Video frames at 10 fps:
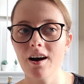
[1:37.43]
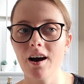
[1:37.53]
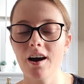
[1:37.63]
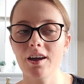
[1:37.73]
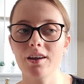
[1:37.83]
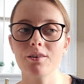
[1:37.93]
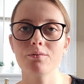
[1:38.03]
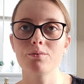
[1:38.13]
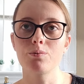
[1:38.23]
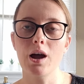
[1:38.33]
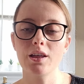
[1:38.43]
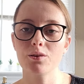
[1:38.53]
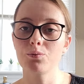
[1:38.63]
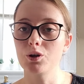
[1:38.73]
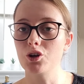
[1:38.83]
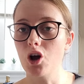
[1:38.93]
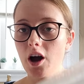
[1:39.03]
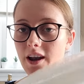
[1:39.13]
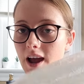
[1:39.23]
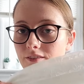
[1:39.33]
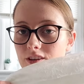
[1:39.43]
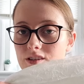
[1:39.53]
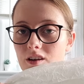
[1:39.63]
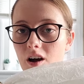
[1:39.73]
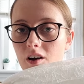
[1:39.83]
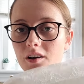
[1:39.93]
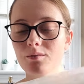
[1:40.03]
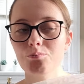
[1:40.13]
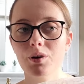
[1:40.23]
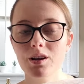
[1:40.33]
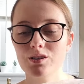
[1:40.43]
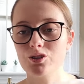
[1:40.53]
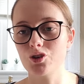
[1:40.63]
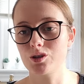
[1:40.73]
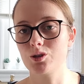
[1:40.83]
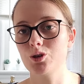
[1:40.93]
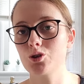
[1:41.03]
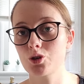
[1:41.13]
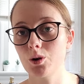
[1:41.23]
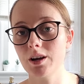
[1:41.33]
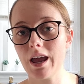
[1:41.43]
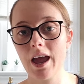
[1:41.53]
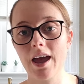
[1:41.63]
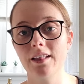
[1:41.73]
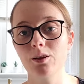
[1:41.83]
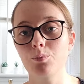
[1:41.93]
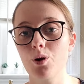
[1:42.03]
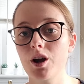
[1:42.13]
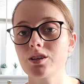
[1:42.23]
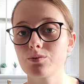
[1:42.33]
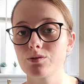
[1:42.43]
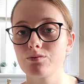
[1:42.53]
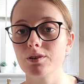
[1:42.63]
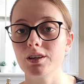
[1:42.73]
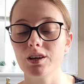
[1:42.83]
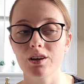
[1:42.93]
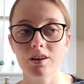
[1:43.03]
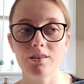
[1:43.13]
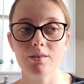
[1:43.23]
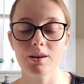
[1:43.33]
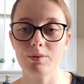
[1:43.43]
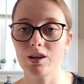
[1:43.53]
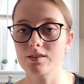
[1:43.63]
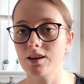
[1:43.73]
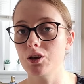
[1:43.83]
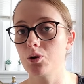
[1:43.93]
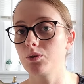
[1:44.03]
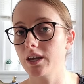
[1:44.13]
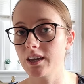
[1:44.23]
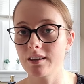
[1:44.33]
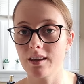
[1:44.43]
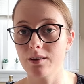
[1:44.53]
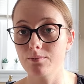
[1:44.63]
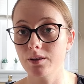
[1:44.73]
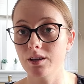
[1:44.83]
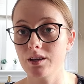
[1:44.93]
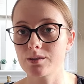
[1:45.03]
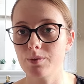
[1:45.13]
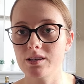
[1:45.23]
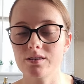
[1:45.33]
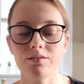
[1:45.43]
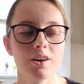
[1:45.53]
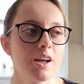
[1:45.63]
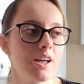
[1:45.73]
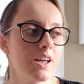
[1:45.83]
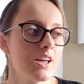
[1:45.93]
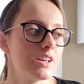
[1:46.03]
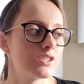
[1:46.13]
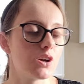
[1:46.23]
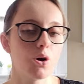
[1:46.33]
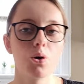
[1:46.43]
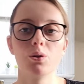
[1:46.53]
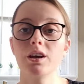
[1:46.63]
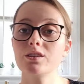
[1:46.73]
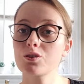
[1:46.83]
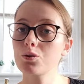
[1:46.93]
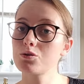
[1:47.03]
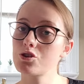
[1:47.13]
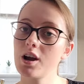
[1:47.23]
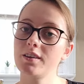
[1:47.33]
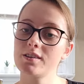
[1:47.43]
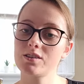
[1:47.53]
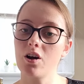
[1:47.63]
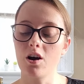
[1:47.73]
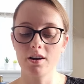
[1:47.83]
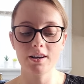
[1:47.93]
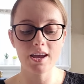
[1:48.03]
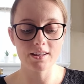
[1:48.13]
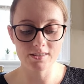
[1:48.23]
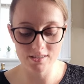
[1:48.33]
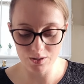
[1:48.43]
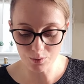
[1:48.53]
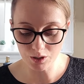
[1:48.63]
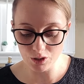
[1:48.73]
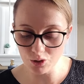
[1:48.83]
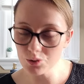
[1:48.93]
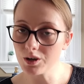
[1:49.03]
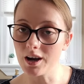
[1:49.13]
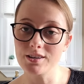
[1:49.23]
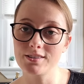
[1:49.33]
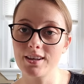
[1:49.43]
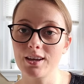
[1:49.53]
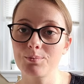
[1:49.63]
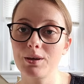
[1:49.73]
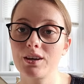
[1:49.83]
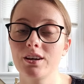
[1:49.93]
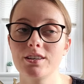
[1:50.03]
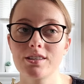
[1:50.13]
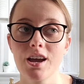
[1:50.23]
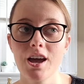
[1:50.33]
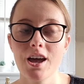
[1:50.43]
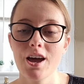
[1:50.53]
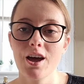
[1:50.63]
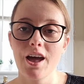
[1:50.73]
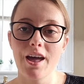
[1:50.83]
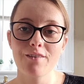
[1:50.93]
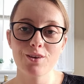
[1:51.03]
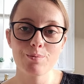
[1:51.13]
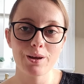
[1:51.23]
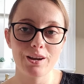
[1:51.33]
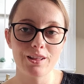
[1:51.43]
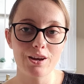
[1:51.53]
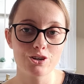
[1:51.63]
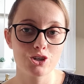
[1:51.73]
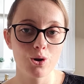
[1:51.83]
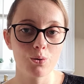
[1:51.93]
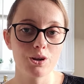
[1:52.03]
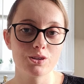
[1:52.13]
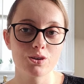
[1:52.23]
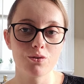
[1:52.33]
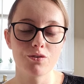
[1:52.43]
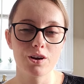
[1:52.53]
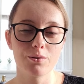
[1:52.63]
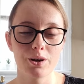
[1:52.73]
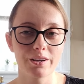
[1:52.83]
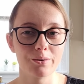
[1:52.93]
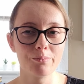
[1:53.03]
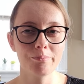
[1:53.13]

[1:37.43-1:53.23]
I rather would not have this on, but it's just too short, and the price was really good because I know they can get really expensive. So let's go try this on and see what you guys think, because everybody that has showed it so far, they're like,